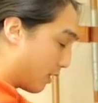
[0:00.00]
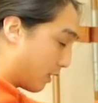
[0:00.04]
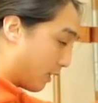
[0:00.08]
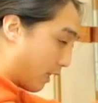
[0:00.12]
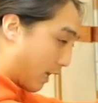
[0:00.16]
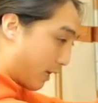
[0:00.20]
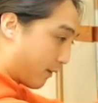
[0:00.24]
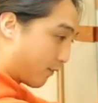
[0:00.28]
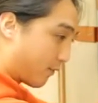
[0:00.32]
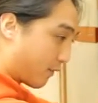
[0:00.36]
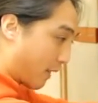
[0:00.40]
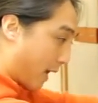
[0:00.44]

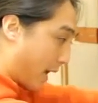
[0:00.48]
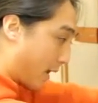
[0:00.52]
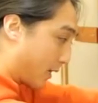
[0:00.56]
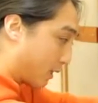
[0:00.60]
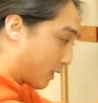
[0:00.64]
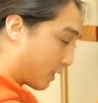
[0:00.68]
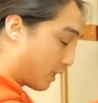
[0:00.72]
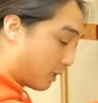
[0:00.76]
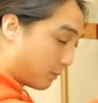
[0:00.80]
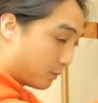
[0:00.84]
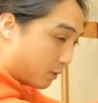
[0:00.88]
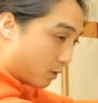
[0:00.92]
Laying
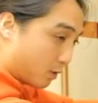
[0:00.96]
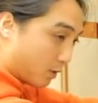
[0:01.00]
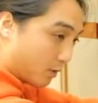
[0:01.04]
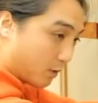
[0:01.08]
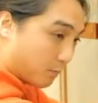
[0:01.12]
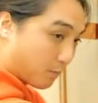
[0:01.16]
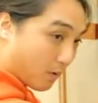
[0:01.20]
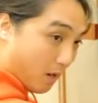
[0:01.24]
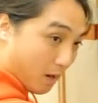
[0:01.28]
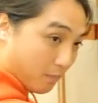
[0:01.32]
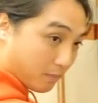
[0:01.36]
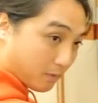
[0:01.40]
flat keeps you
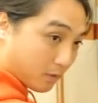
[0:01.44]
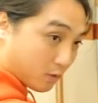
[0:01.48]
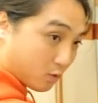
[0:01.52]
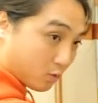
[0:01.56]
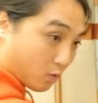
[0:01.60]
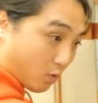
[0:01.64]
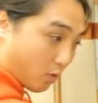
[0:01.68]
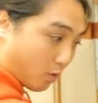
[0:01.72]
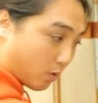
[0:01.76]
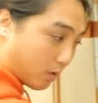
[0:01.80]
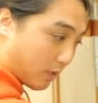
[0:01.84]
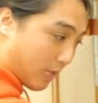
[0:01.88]
in proper
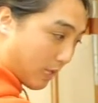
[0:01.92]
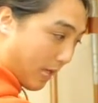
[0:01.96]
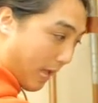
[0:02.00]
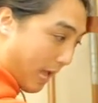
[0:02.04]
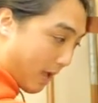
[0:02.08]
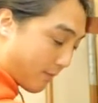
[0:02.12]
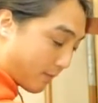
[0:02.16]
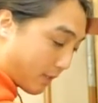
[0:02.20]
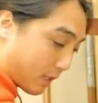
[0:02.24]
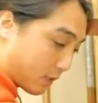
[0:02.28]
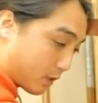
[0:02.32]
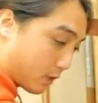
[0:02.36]
control.
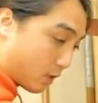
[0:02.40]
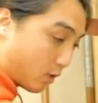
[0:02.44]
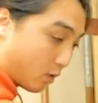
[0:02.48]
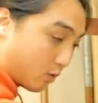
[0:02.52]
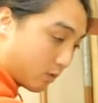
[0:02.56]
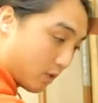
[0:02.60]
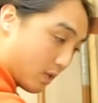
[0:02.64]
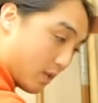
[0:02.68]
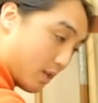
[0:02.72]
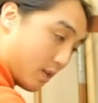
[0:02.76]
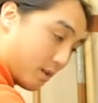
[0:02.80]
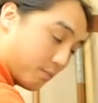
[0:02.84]
Having a
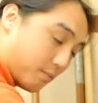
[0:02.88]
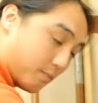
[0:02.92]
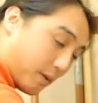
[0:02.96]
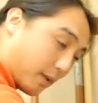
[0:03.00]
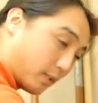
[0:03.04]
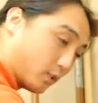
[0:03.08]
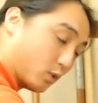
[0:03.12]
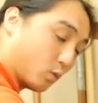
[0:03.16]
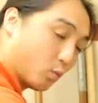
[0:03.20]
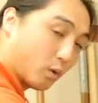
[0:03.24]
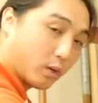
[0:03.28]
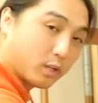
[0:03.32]
tilt
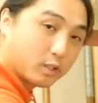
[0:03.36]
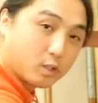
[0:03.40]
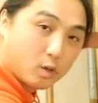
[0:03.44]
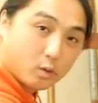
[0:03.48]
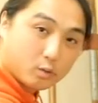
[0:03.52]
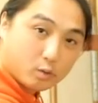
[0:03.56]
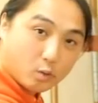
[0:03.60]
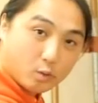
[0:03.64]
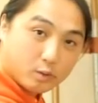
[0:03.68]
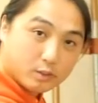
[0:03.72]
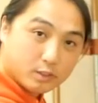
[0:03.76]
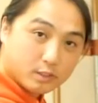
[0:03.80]
makes you want to
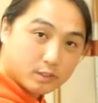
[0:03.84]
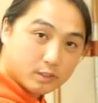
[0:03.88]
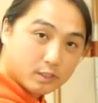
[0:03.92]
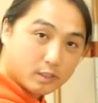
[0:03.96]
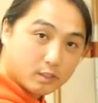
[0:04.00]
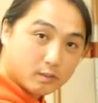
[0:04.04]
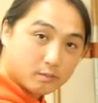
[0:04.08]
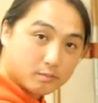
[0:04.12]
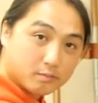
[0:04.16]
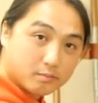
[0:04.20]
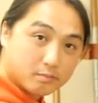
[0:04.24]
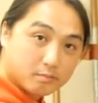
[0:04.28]
go towards the
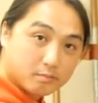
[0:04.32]
tilt.